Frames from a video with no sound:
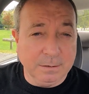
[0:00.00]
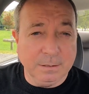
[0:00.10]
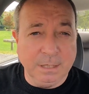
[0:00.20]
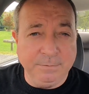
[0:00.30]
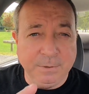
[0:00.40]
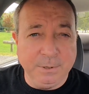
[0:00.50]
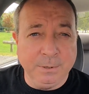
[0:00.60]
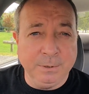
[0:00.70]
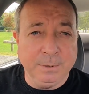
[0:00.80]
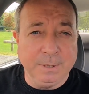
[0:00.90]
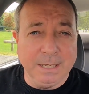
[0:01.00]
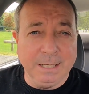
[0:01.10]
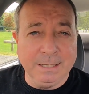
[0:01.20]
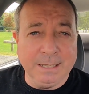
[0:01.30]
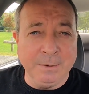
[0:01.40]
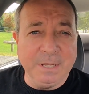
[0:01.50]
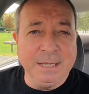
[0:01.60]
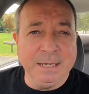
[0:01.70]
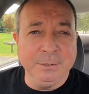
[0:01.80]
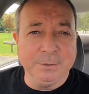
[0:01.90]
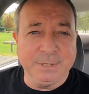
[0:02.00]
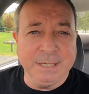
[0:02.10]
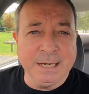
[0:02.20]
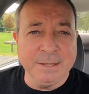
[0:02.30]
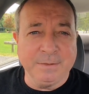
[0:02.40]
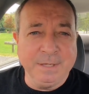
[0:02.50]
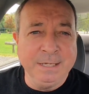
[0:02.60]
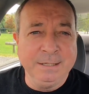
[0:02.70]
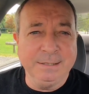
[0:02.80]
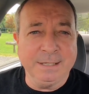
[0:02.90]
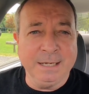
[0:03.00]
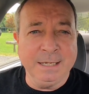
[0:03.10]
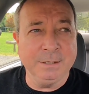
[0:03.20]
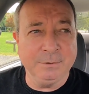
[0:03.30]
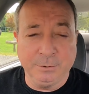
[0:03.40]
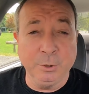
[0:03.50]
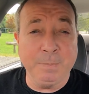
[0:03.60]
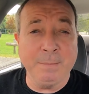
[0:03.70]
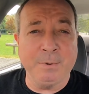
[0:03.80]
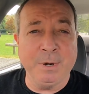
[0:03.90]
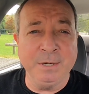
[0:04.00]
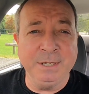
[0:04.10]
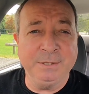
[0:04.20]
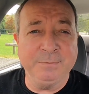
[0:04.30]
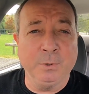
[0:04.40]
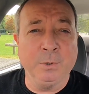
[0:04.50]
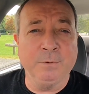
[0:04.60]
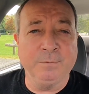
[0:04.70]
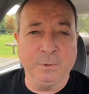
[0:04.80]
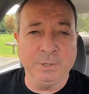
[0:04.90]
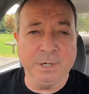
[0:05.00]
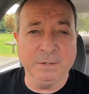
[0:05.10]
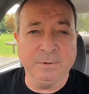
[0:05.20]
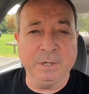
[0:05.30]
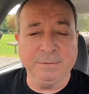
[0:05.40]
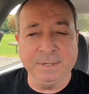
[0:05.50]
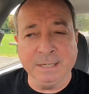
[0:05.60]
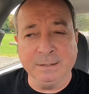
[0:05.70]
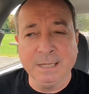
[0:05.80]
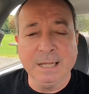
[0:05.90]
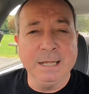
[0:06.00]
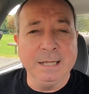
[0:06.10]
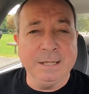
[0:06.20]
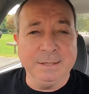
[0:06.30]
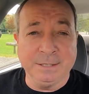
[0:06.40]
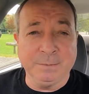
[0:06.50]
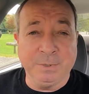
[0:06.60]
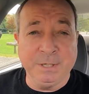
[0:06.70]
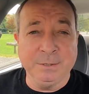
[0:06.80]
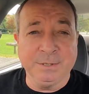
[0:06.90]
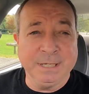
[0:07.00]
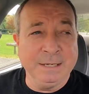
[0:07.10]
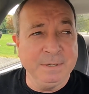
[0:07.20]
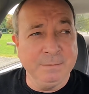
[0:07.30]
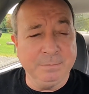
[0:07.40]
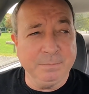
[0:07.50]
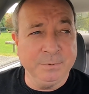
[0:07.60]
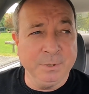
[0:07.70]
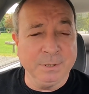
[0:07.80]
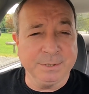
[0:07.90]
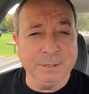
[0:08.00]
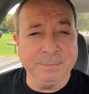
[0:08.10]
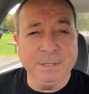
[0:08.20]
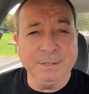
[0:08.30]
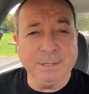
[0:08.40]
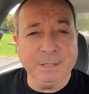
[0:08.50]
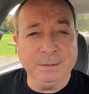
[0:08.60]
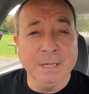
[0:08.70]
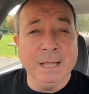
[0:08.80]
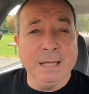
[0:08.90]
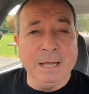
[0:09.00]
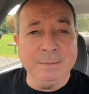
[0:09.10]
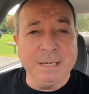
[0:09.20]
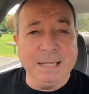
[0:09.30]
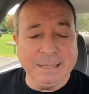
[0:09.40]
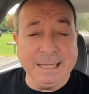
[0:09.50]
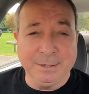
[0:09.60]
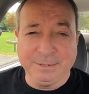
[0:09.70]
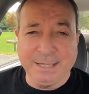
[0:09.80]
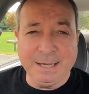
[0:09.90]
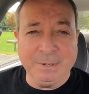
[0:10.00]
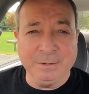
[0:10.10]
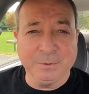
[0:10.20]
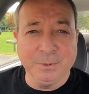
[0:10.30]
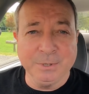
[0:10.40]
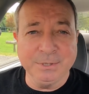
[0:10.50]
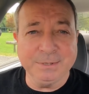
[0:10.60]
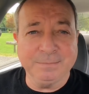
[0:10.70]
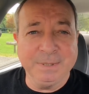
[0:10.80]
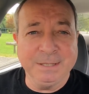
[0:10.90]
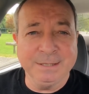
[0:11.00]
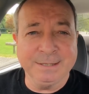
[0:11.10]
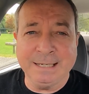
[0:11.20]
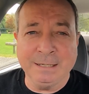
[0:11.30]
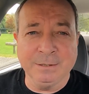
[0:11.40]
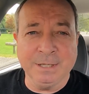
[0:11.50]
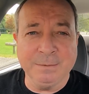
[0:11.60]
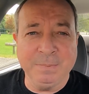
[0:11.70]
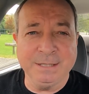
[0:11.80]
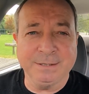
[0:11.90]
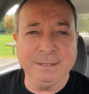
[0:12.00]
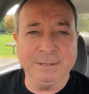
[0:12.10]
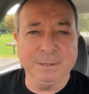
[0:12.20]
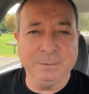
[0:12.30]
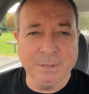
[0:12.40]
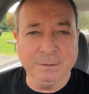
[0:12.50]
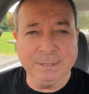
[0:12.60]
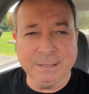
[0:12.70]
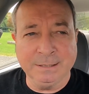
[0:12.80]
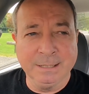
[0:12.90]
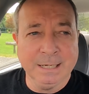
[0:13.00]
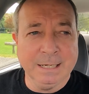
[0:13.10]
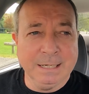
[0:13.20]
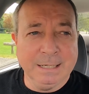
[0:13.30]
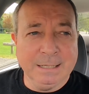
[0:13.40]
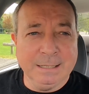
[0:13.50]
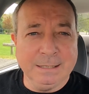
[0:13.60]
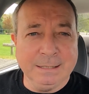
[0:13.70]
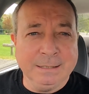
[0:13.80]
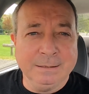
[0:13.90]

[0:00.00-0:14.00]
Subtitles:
If you go in there, you'll see another thing saying 2 pepperonis for $4.95. Now, that's a pretty good saving, $1 something. So I'm going to get onto that one, of course, because they don't look like the biggest things in the world and, you know,